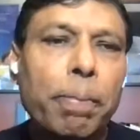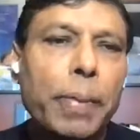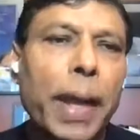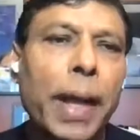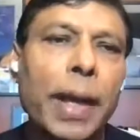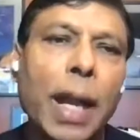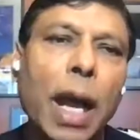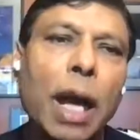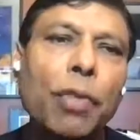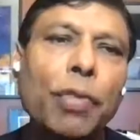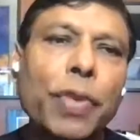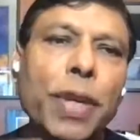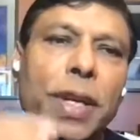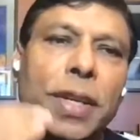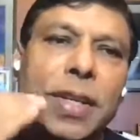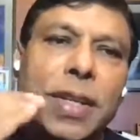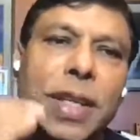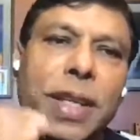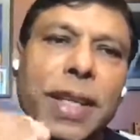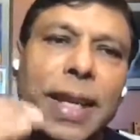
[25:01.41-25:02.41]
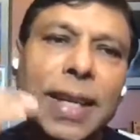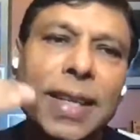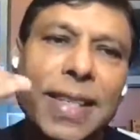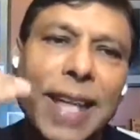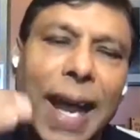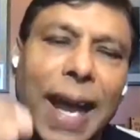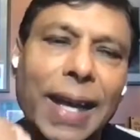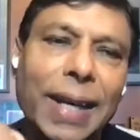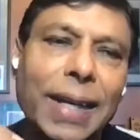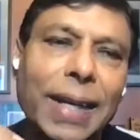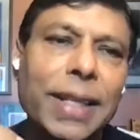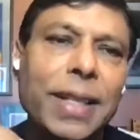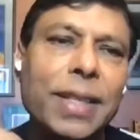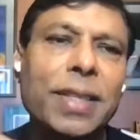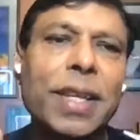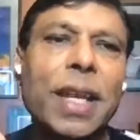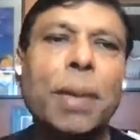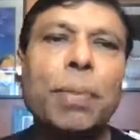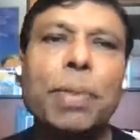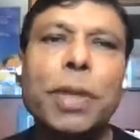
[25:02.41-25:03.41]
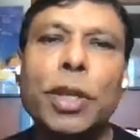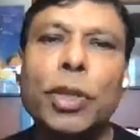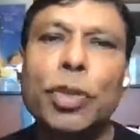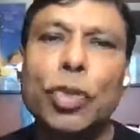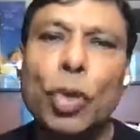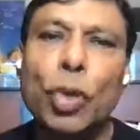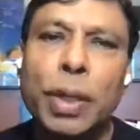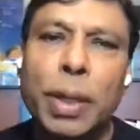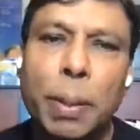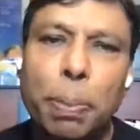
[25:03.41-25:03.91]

And now we are seeing exactly the same things on